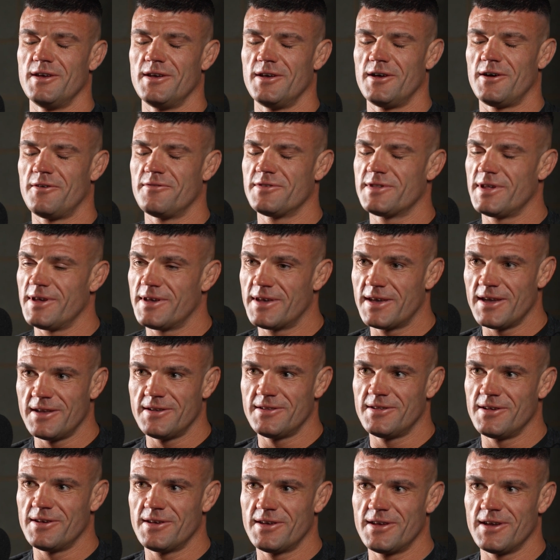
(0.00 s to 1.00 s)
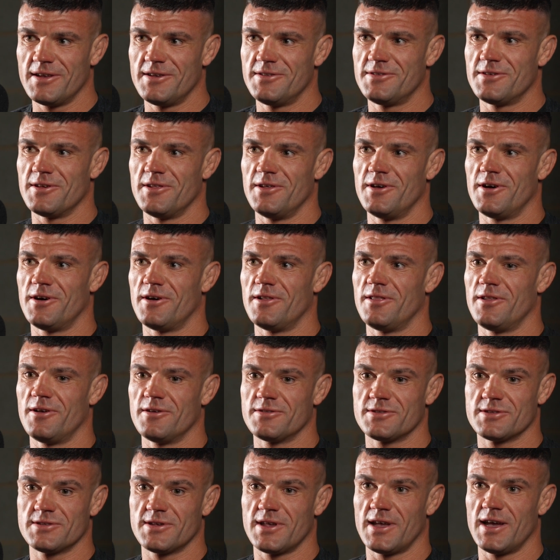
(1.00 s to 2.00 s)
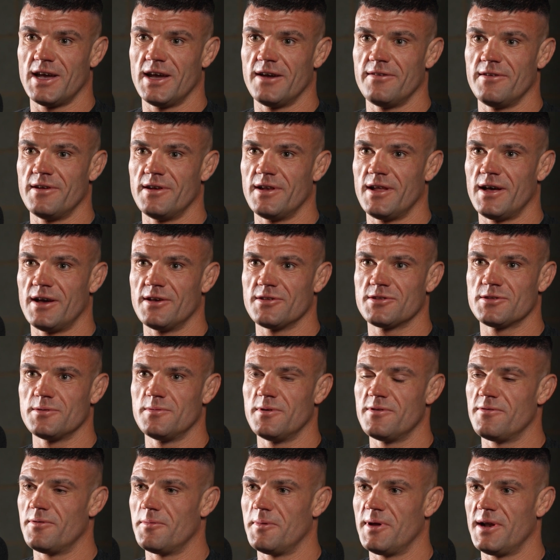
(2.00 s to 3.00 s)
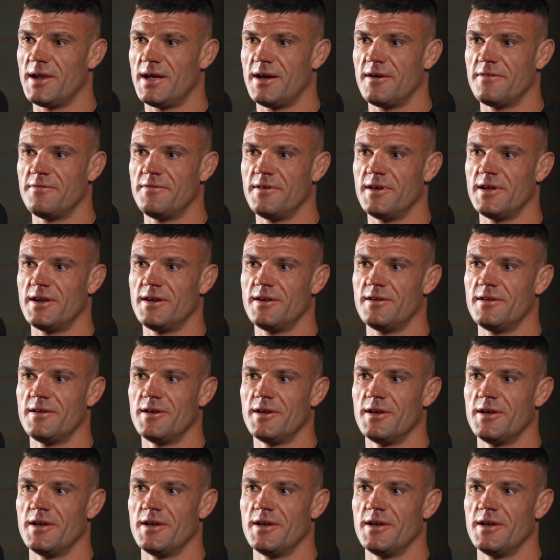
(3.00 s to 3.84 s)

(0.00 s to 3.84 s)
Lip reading: obviously kids are kids, so they all are staring, like some of them are laughing,